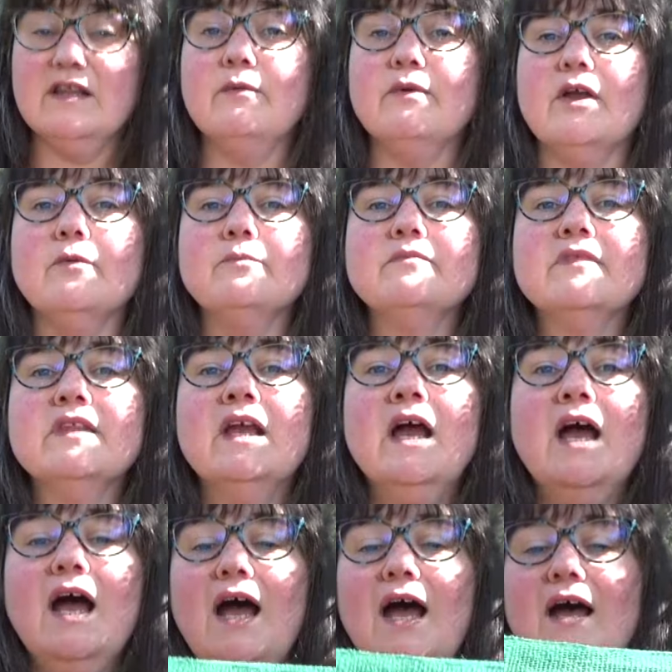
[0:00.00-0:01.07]
There we go.
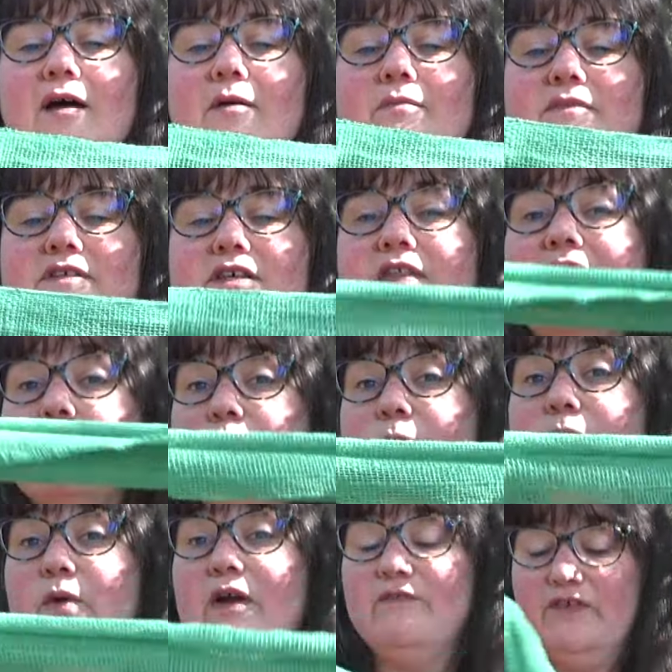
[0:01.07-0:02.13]
So that will
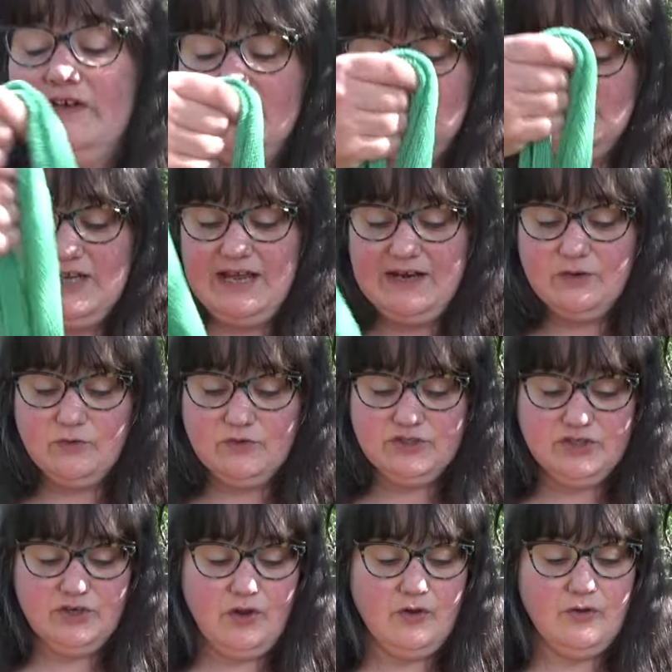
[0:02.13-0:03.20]
be wet finished and good
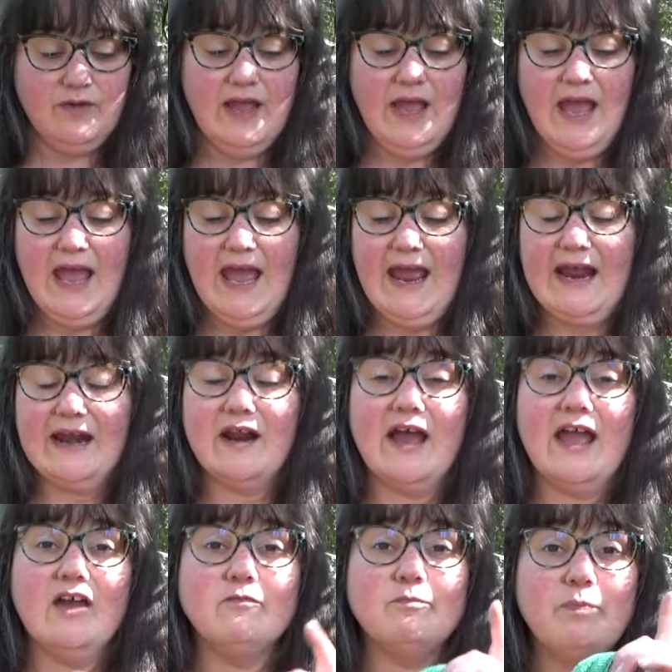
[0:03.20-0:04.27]
to go. And
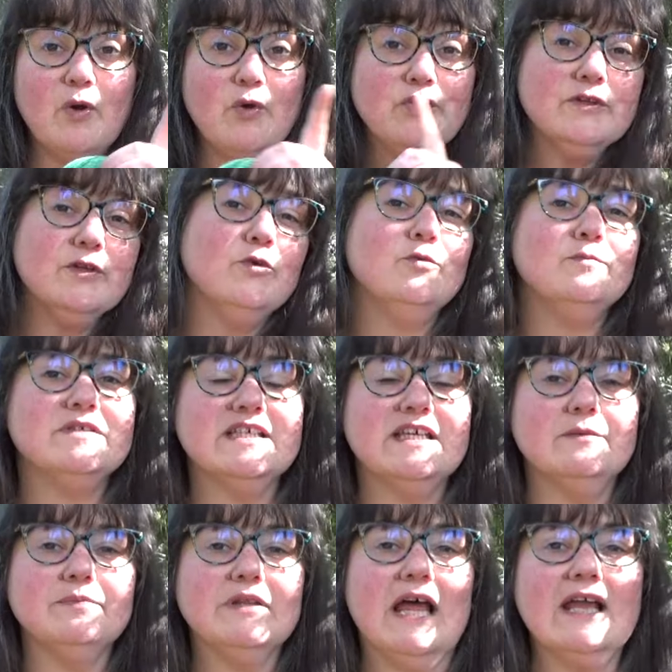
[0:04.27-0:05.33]
I have both looms
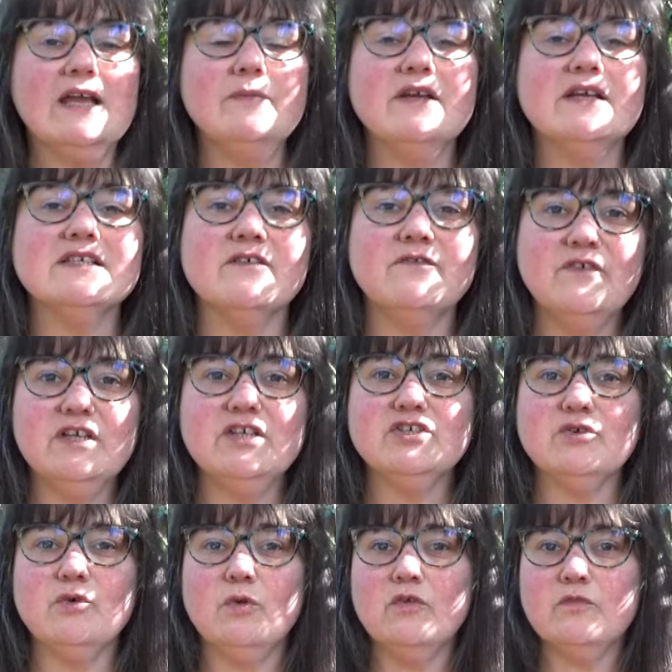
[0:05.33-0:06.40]
in play because I
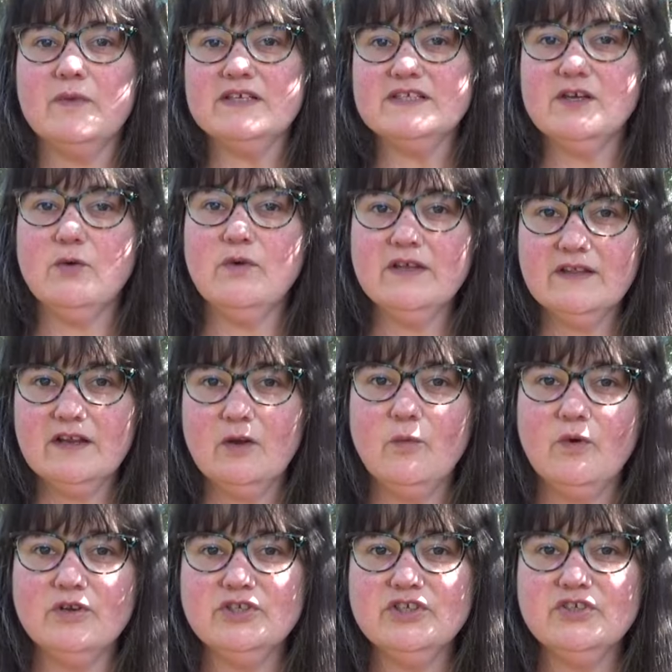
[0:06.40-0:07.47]
finished all of my sewing that I
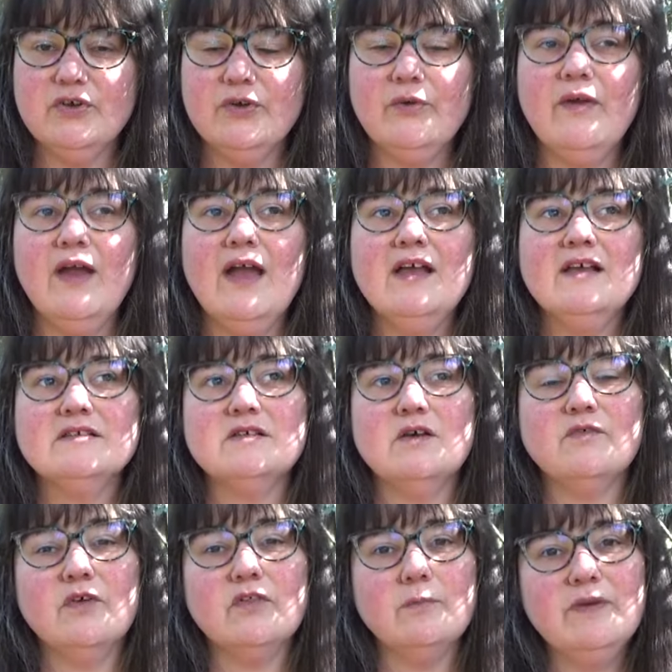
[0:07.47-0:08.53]
wanted to do. So
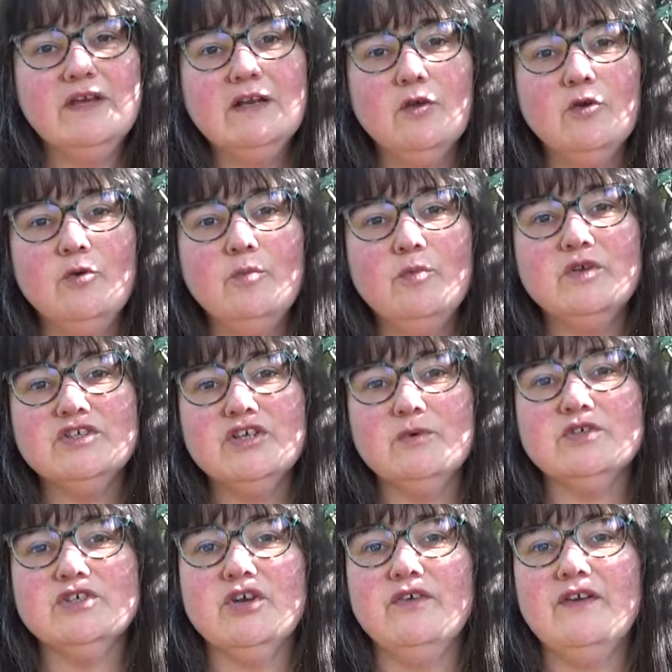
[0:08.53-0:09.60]
I've got the big loom, which I
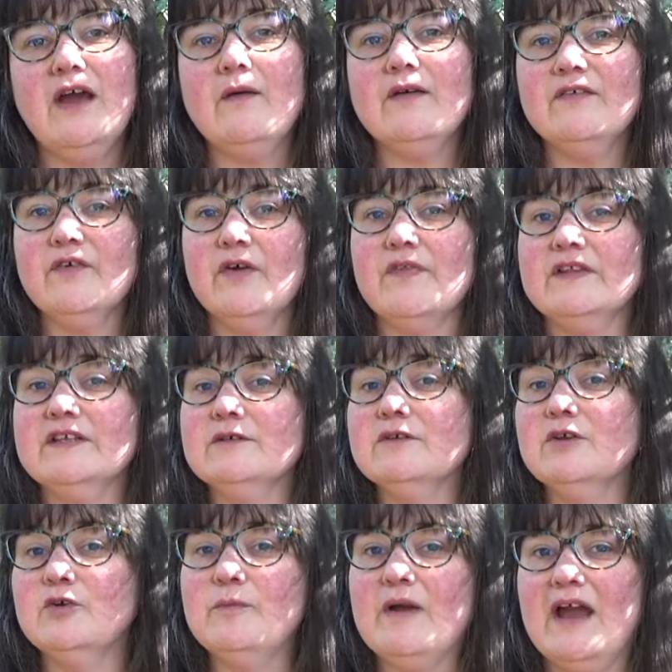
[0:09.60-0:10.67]
will show you now, and I've got the little
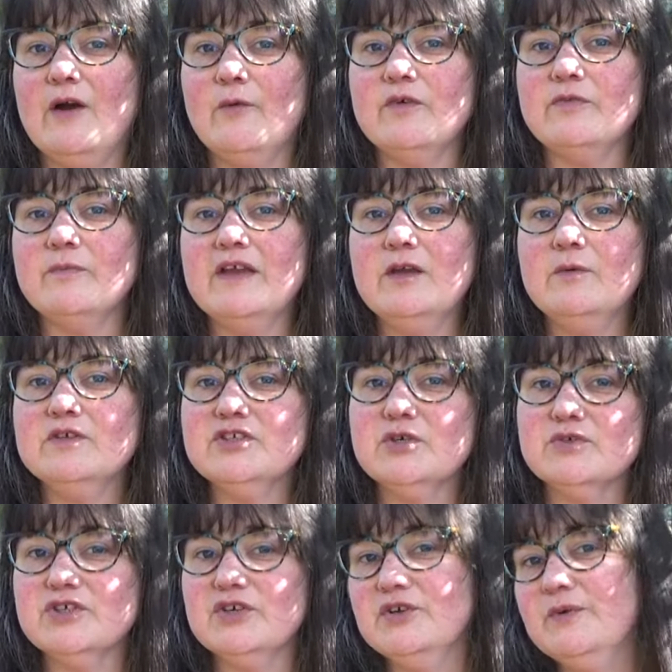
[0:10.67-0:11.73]
loom out with me, which
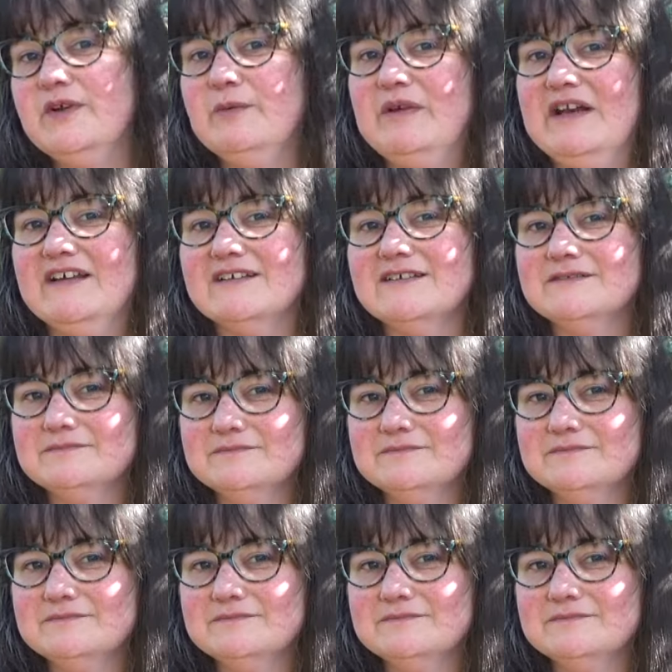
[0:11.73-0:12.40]
I'll show you in a minute.